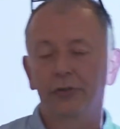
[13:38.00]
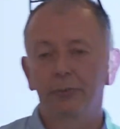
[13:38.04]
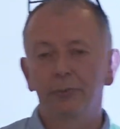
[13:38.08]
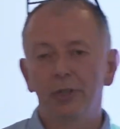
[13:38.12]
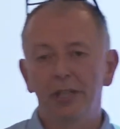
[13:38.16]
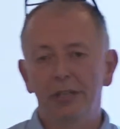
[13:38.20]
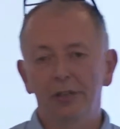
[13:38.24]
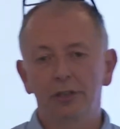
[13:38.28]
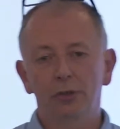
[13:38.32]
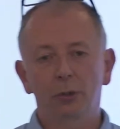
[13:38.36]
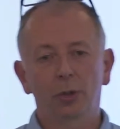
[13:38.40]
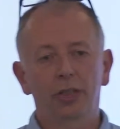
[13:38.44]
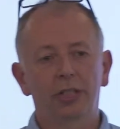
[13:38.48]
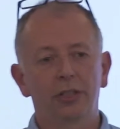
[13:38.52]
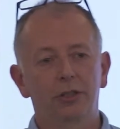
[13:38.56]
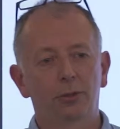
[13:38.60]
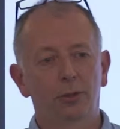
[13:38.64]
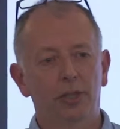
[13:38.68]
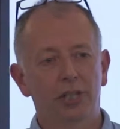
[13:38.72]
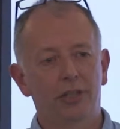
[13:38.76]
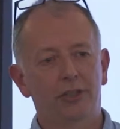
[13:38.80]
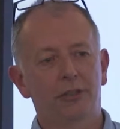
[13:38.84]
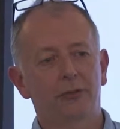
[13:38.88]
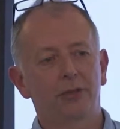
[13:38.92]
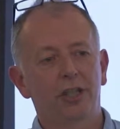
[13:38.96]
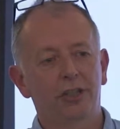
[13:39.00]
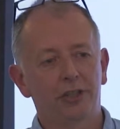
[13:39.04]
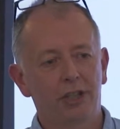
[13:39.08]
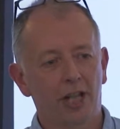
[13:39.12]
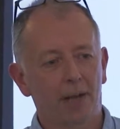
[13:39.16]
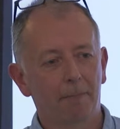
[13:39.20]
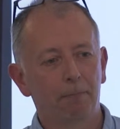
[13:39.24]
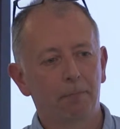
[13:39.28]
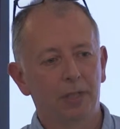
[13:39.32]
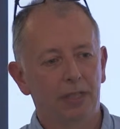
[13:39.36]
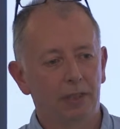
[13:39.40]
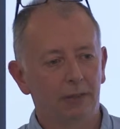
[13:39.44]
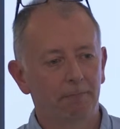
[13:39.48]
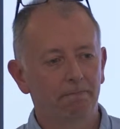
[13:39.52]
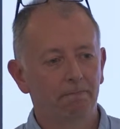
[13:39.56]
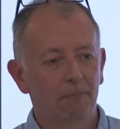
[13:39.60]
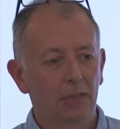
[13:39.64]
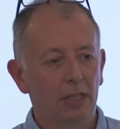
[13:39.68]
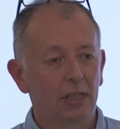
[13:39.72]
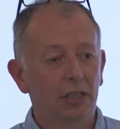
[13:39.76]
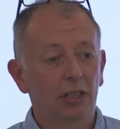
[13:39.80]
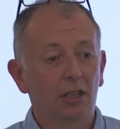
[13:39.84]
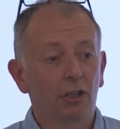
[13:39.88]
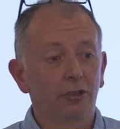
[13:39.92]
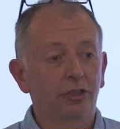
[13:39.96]
to be the 2023 champion?
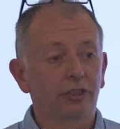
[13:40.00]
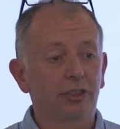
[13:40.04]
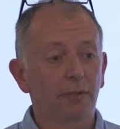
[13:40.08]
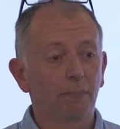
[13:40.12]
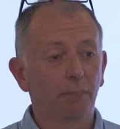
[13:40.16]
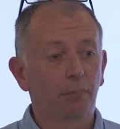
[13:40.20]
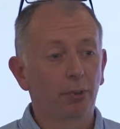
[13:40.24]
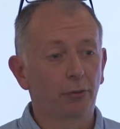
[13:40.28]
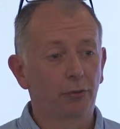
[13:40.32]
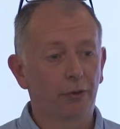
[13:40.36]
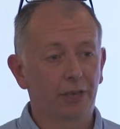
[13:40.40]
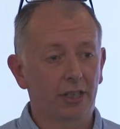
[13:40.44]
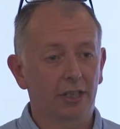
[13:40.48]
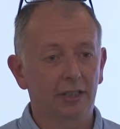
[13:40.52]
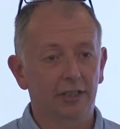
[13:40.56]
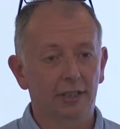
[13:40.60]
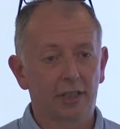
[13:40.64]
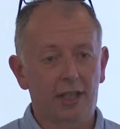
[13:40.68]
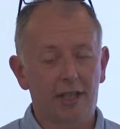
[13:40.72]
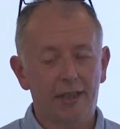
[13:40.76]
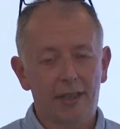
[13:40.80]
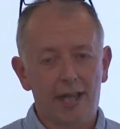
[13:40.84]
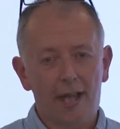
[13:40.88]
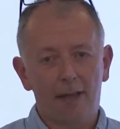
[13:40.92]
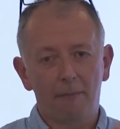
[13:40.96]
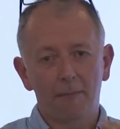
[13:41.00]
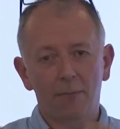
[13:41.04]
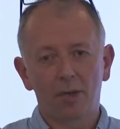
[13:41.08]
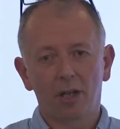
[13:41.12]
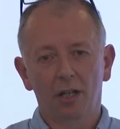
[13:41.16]
You know, simple things like that.